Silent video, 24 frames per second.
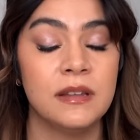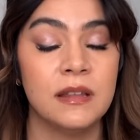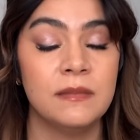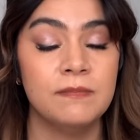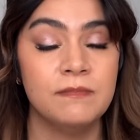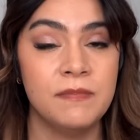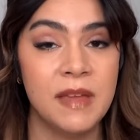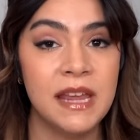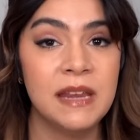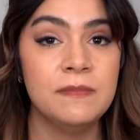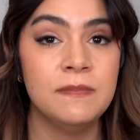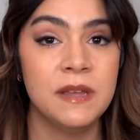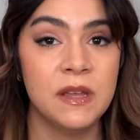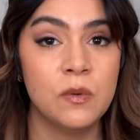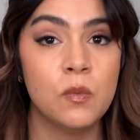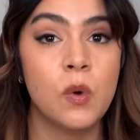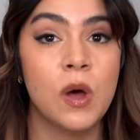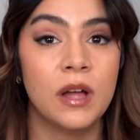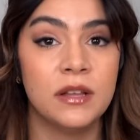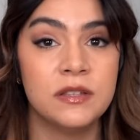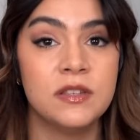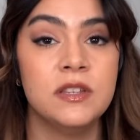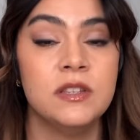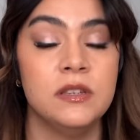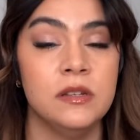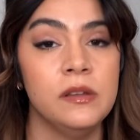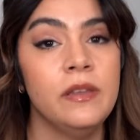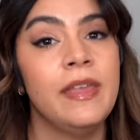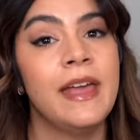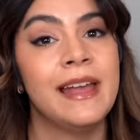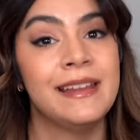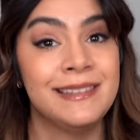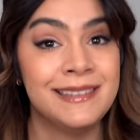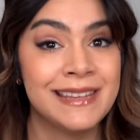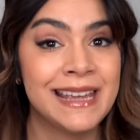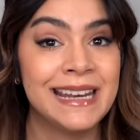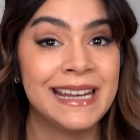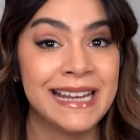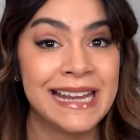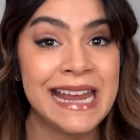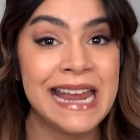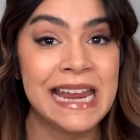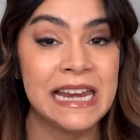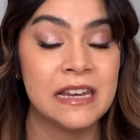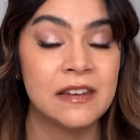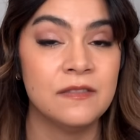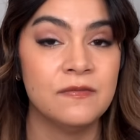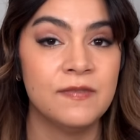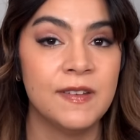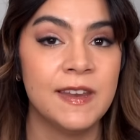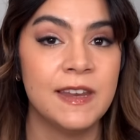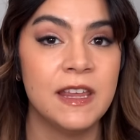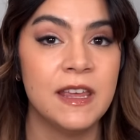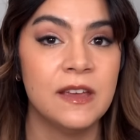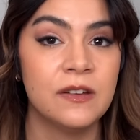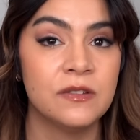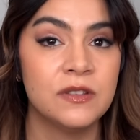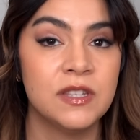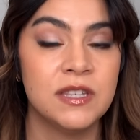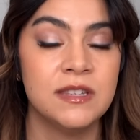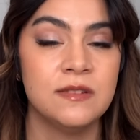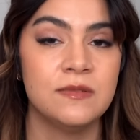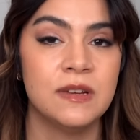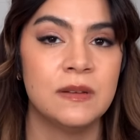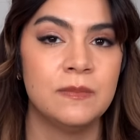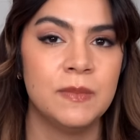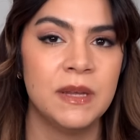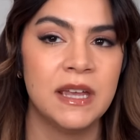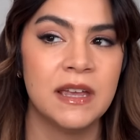made me want to do that dedicated video to it,